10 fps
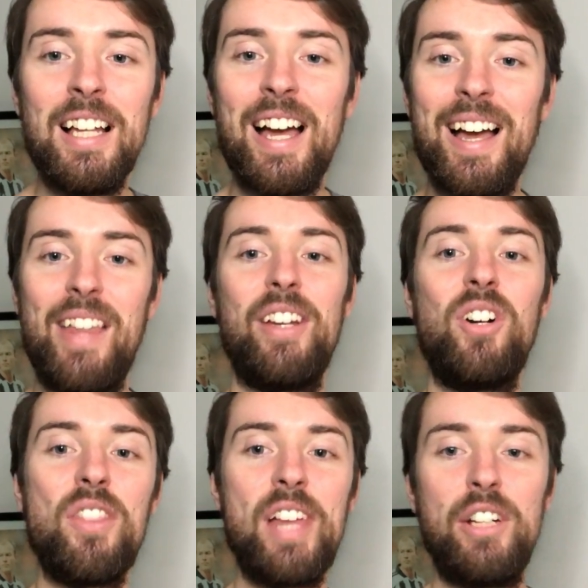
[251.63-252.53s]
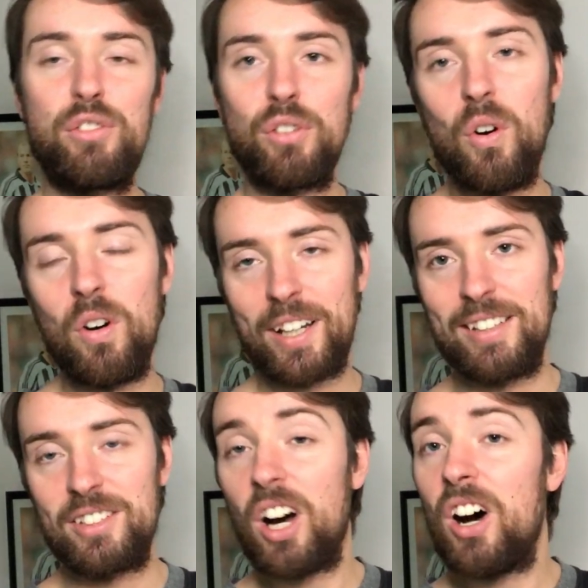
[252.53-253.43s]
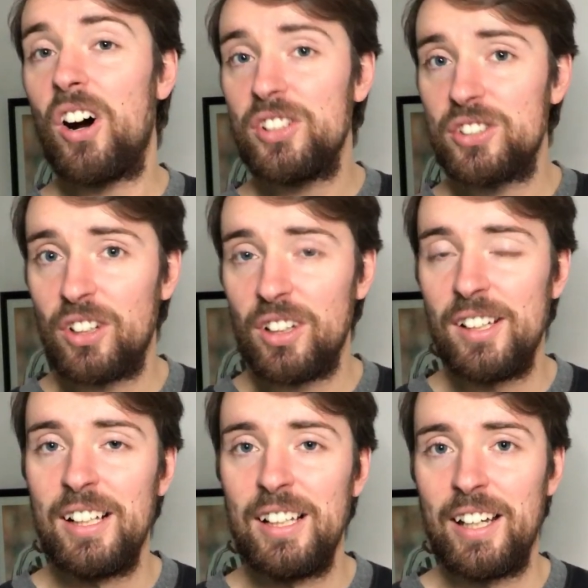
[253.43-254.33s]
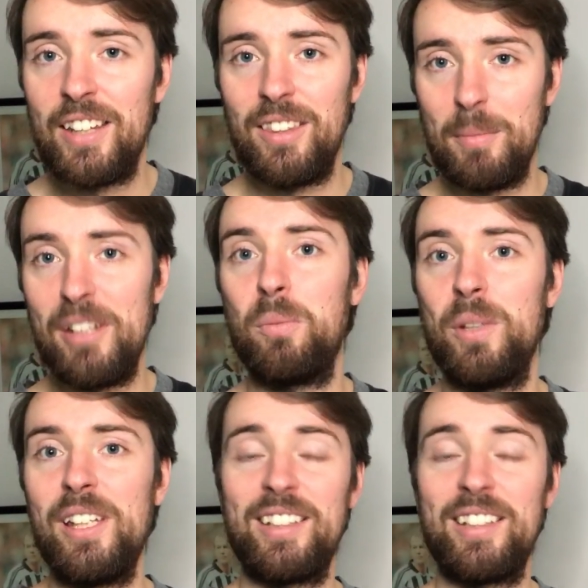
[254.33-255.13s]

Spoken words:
They got their draw against Arsenal in the midweek.